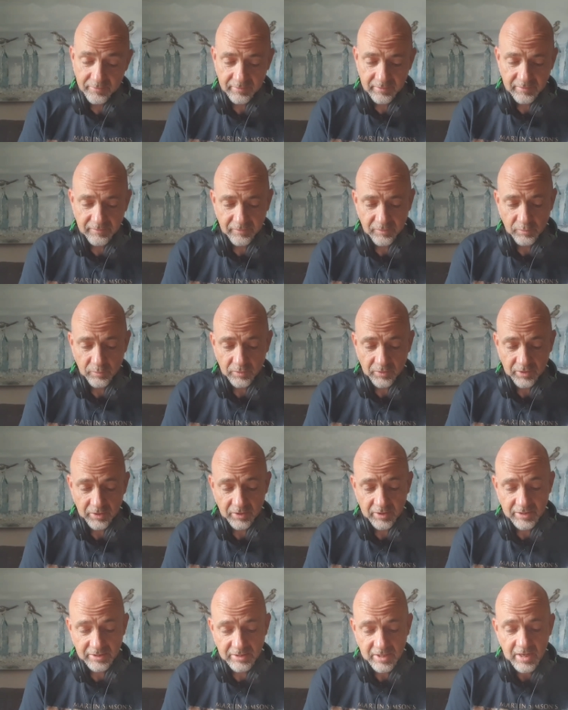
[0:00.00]
if you want,
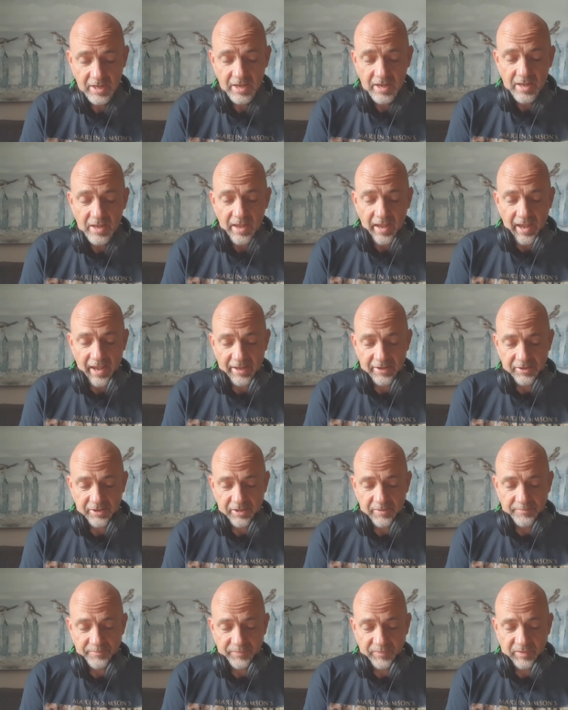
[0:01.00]
guys.
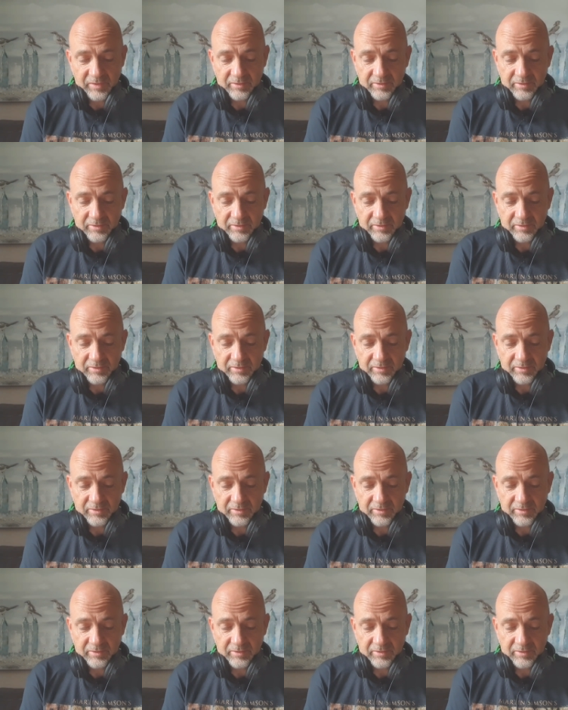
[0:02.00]
And